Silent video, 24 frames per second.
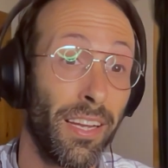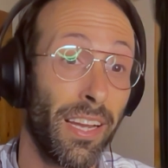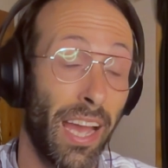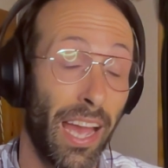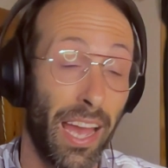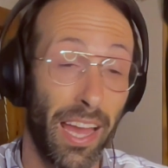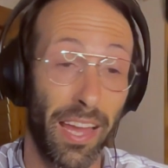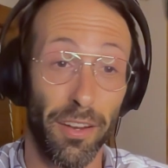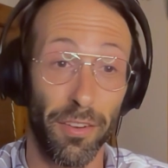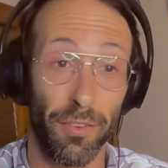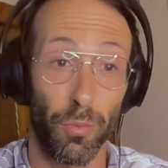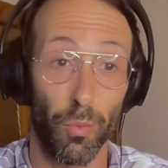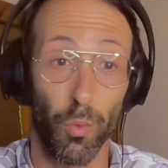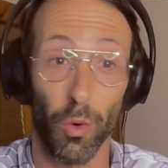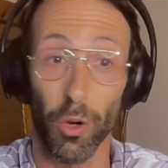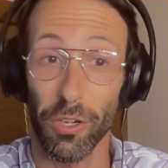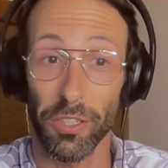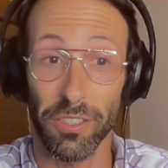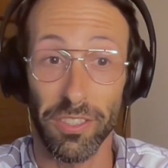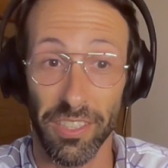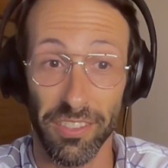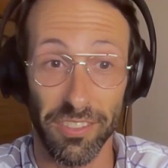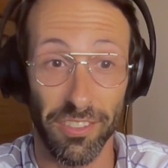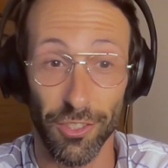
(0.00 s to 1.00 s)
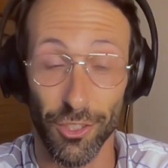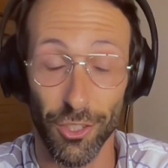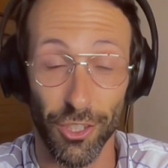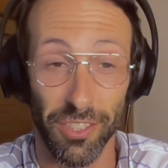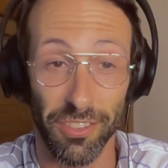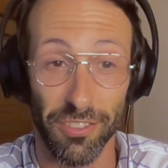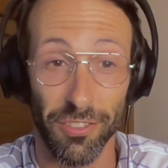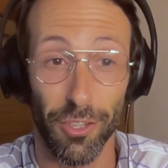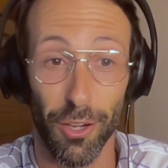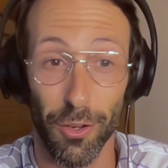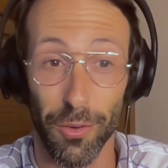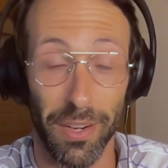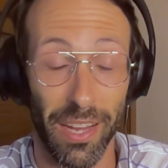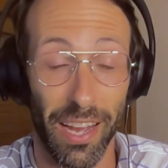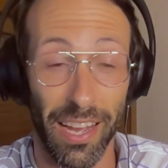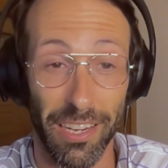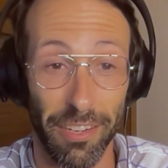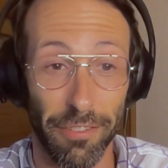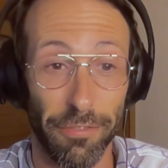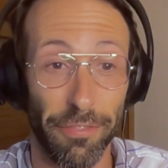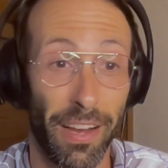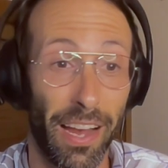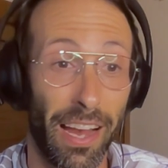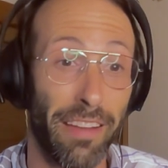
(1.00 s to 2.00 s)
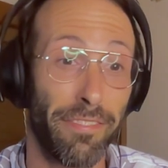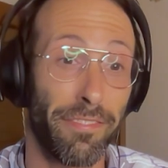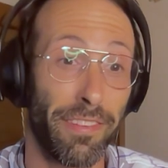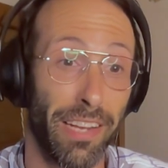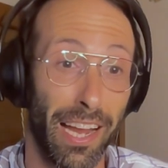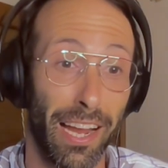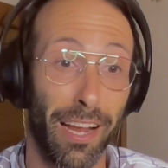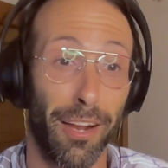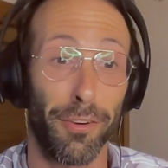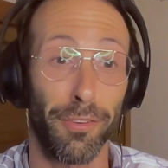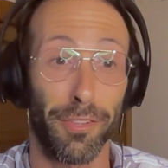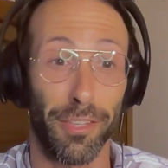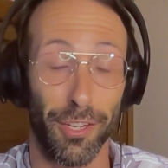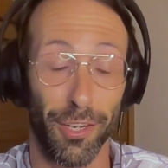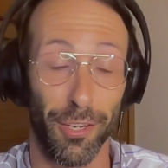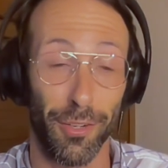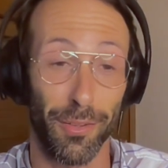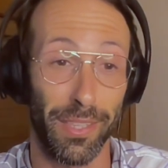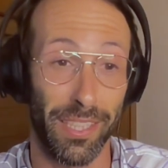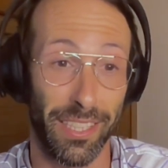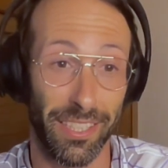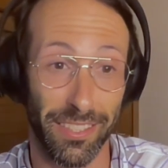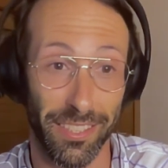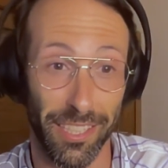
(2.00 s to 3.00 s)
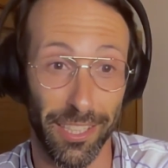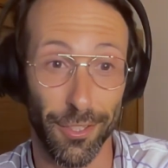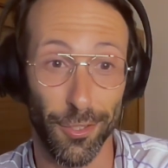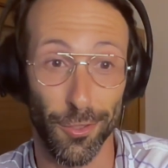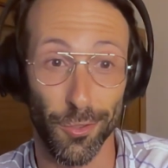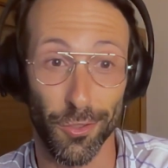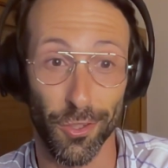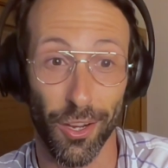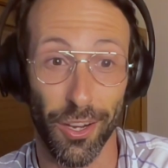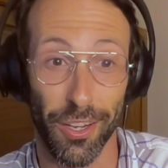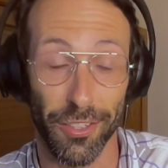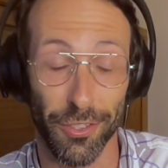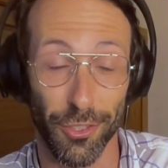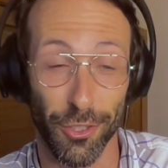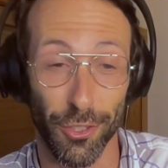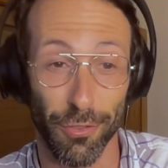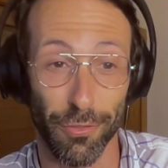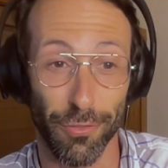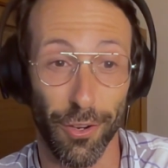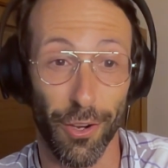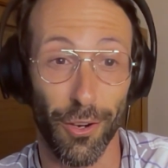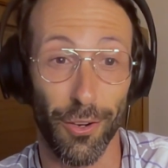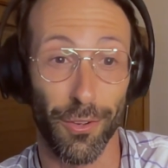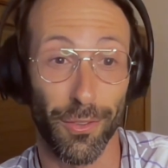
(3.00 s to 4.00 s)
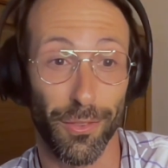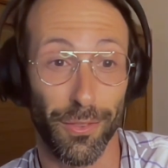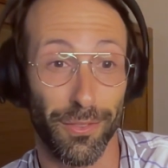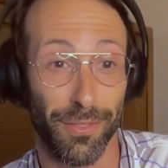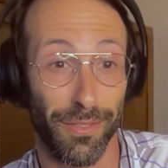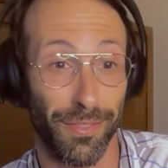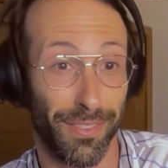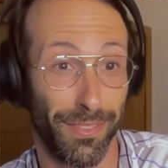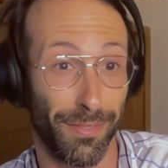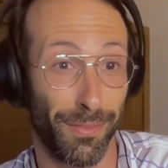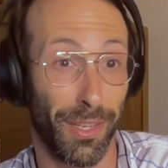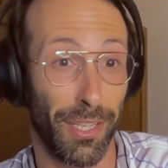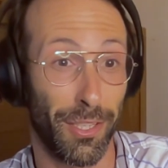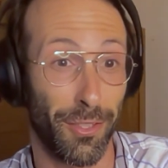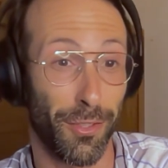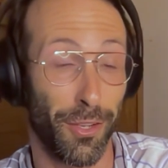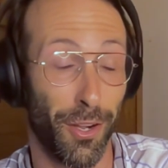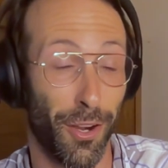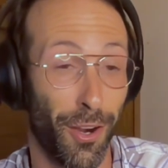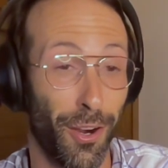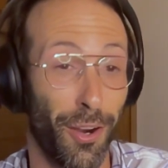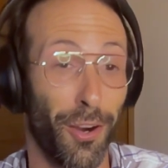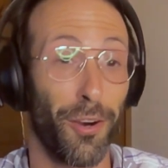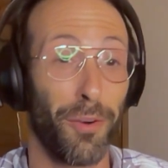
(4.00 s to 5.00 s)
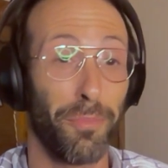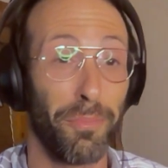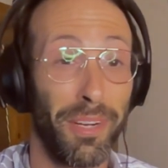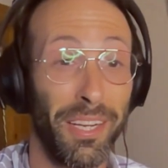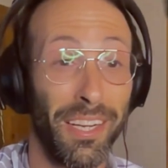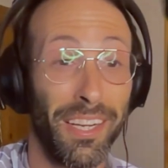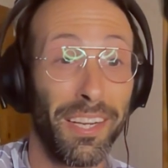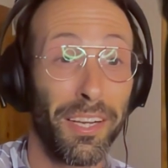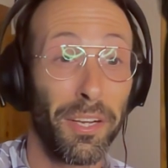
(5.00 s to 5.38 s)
And work doesn't just go 9 to 5 now, it continues on to your phone when you go home.